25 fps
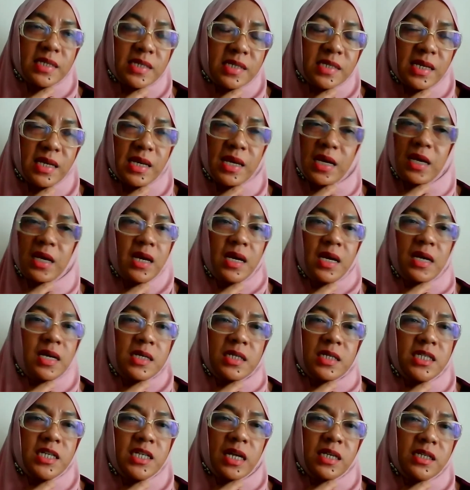see
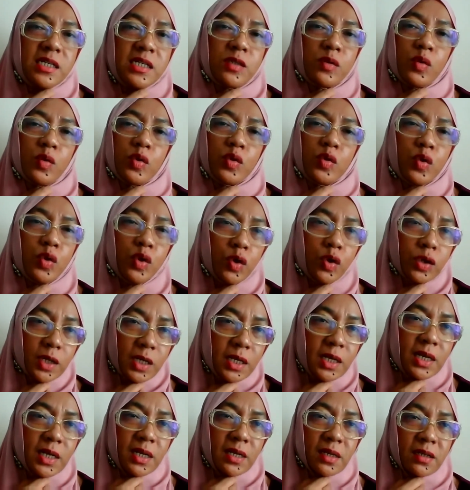judges also not
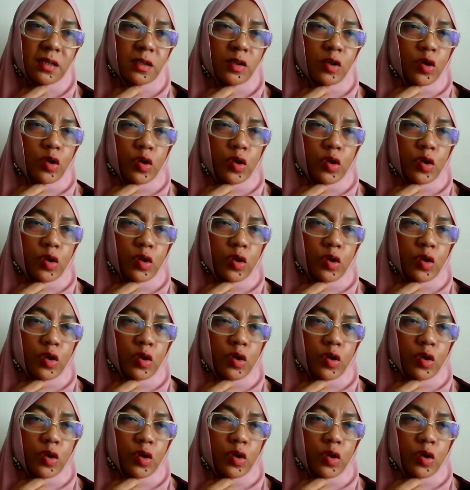clean.